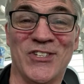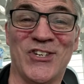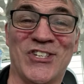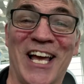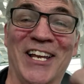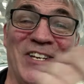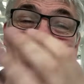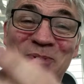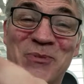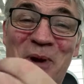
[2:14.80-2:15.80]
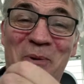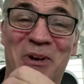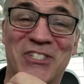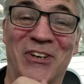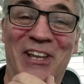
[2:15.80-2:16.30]
challenge, and why we're
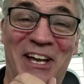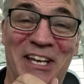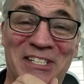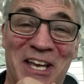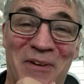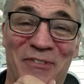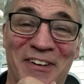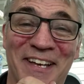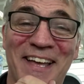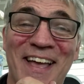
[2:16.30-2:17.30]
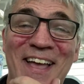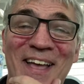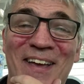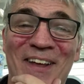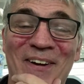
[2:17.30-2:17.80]
so lucky to have,
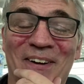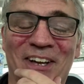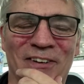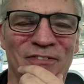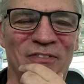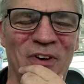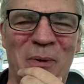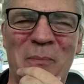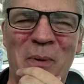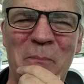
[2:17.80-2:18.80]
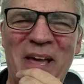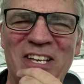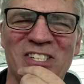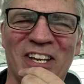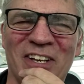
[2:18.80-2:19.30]
kind of
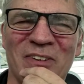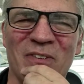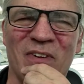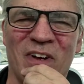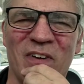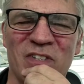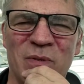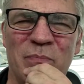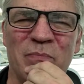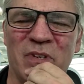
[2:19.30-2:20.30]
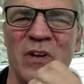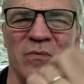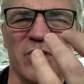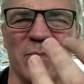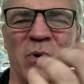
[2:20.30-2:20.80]
amazing,
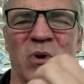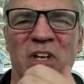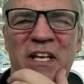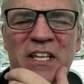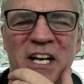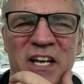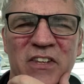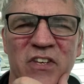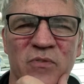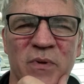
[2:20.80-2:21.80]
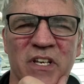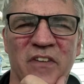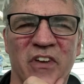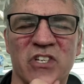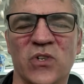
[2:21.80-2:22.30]
support like the kind that you've been
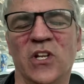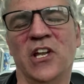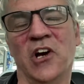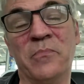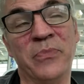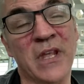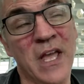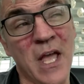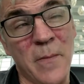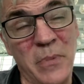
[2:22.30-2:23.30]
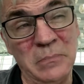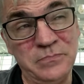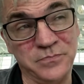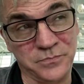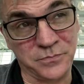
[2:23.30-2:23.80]
giving us all along. But
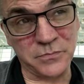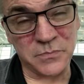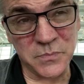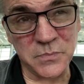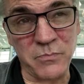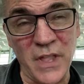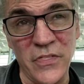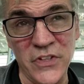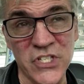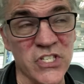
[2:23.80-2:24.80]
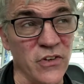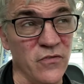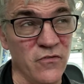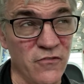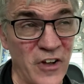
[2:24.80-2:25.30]
this is a
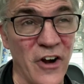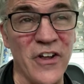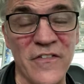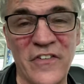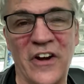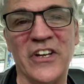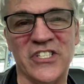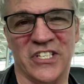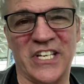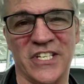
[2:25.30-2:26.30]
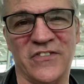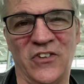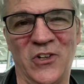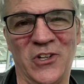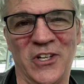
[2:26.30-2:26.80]
very, very
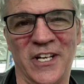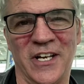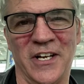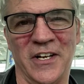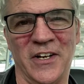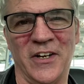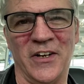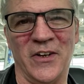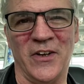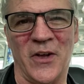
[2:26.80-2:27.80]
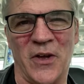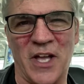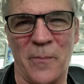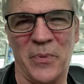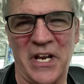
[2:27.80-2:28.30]
successful
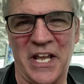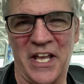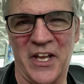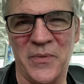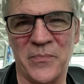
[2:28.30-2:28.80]
company here.